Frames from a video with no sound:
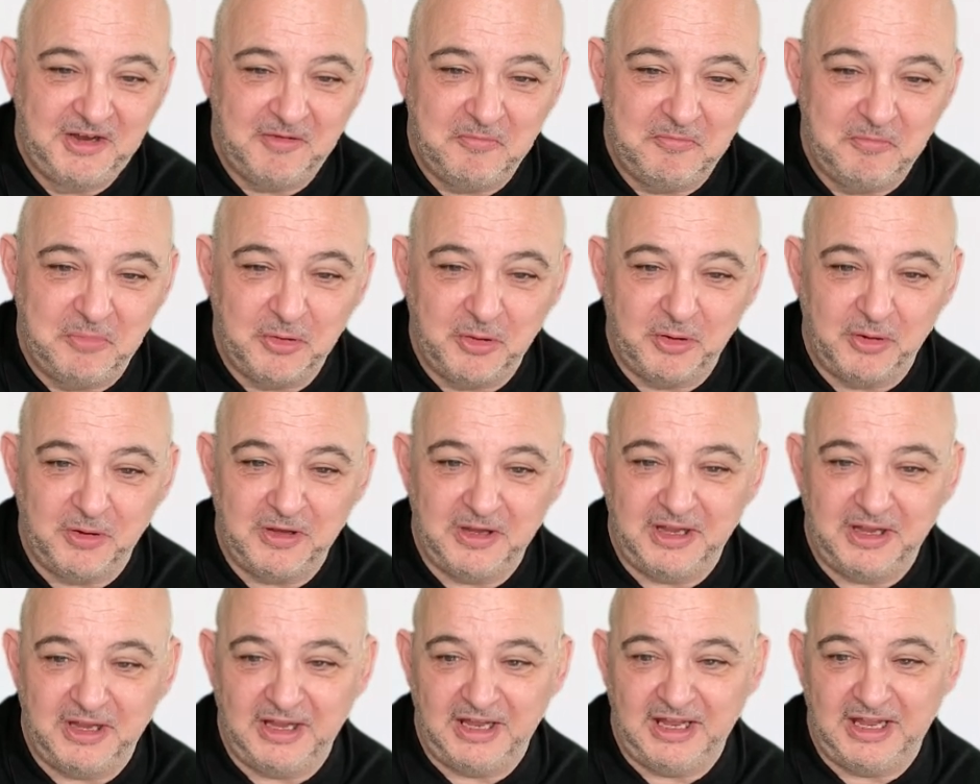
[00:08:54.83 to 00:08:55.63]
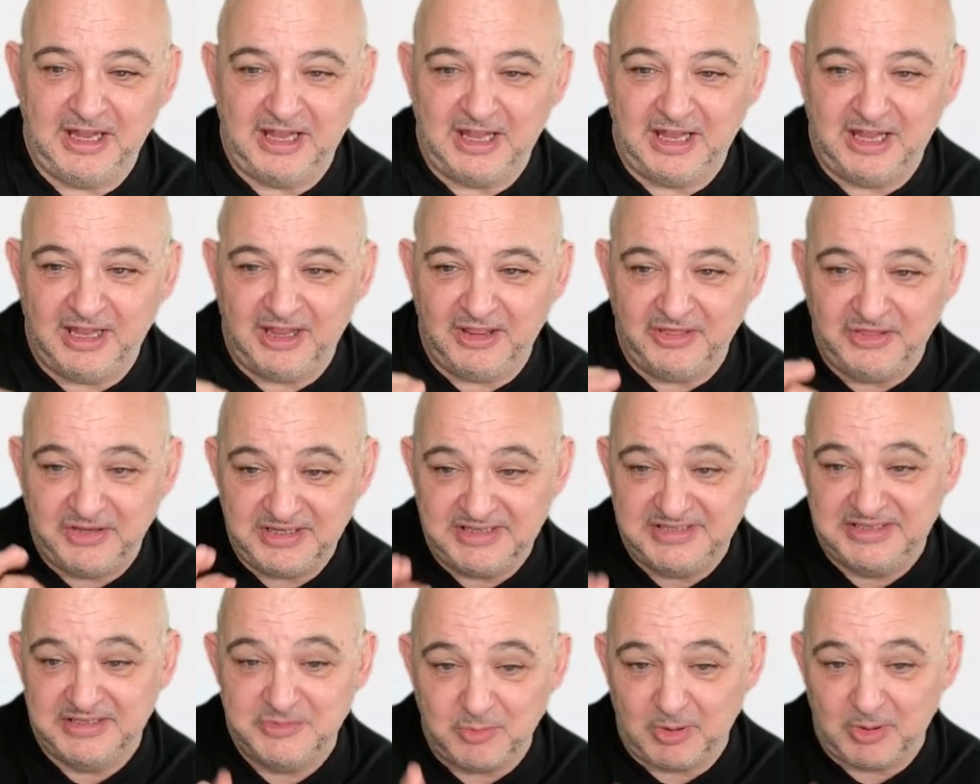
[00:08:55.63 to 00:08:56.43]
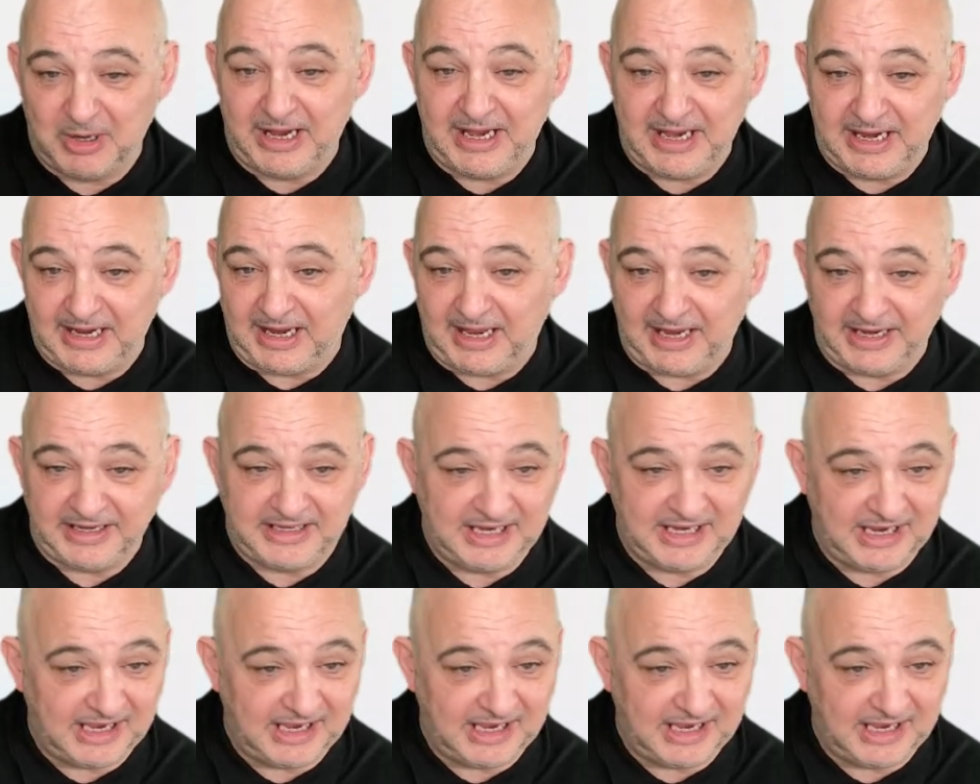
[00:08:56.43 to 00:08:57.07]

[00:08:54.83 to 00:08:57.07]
but this is why I like it.